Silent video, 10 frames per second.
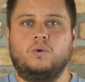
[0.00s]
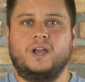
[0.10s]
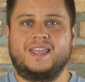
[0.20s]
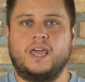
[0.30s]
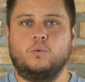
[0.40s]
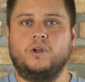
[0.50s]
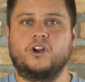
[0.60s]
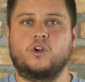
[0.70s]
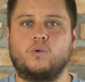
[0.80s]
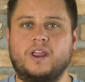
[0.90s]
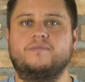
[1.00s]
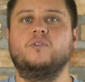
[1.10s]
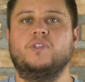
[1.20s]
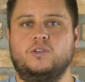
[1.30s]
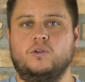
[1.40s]
again, we are grateful
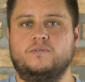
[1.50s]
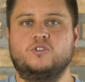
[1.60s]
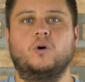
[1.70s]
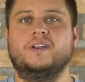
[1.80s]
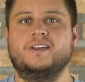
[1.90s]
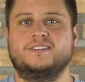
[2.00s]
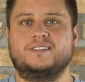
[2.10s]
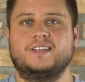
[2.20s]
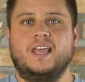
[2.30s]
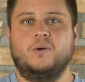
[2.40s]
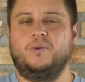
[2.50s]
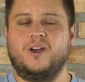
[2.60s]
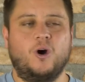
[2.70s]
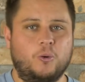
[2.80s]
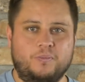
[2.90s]
that you have joined us, and we
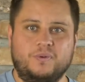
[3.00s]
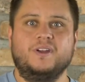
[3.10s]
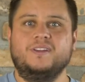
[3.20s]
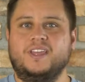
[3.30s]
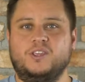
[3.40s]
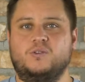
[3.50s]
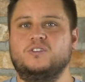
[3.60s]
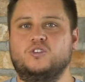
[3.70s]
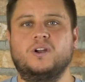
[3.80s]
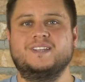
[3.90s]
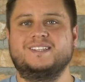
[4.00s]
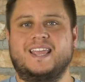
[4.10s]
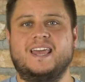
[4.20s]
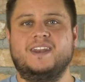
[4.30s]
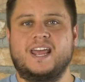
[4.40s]
hope that you can join us
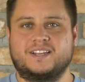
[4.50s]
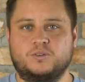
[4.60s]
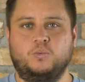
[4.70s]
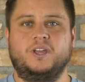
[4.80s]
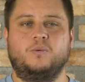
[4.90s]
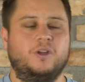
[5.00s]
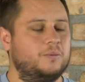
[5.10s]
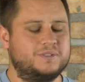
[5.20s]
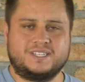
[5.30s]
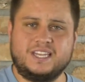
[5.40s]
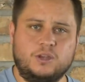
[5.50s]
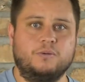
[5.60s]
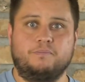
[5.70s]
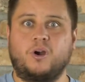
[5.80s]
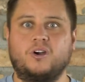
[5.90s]
again next week. We hope to see you
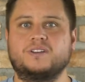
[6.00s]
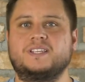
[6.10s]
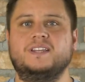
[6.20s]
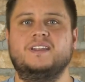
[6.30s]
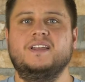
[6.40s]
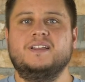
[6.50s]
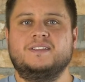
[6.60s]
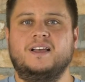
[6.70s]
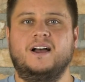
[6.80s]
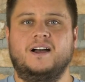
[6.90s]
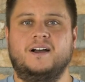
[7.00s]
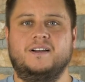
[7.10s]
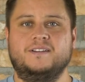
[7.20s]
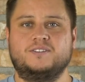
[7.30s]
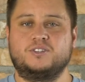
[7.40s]
in person
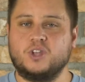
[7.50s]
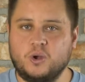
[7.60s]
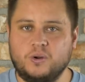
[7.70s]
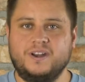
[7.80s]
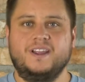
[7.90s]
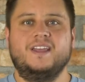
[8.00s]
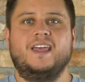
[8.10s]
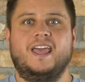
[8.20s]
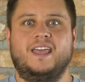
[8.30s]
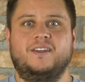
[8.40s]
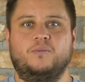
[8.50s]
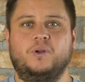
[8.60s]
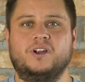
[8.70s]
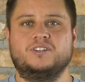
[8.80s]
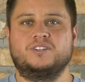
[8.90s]
soon, and
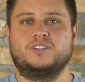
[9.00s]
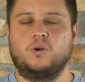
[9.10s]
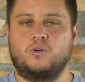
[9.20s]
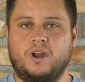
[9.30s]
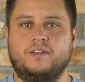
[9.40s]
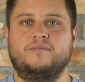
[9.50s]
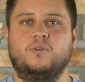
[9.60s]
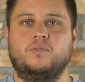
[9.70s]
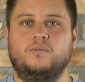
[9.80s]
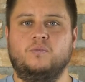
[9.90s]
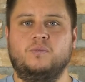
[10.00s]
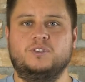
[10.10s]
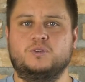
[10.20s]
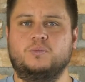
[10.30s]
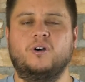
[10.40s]
we are just so grateful
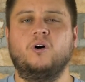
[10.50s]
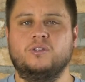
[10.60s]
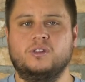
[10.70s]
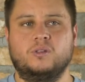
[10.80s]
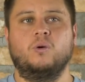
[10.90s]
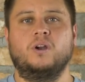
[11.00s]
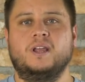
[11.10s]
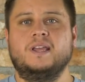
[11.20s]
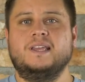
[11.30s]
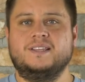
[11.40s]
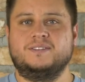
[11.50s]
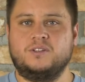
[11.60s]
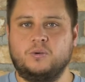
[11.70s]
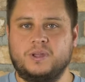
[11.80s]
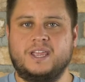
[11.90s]
just with all the Lord is
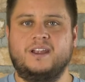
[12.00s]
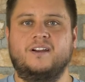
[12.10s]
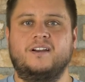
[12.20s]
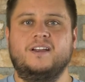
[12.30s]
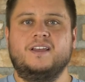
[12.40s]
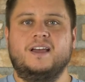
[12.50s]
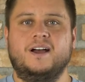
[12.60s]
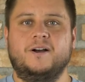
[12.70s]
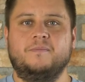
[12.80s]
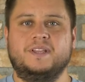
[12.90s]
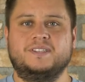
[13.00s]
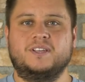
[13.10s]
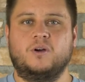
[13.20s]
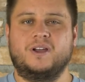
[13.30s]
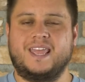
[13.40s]
doing here. And
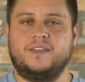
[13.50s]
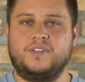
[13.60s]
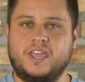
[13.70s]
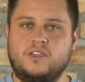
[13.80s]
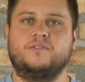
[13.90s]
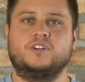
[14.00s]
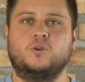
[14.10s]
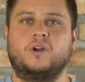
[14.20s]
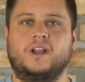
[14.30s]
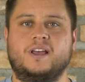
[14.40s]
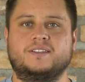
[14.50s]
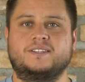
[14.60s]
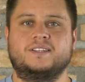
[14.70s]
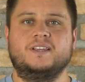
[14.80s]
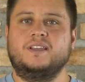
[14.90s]
so, again, thank you for joining us,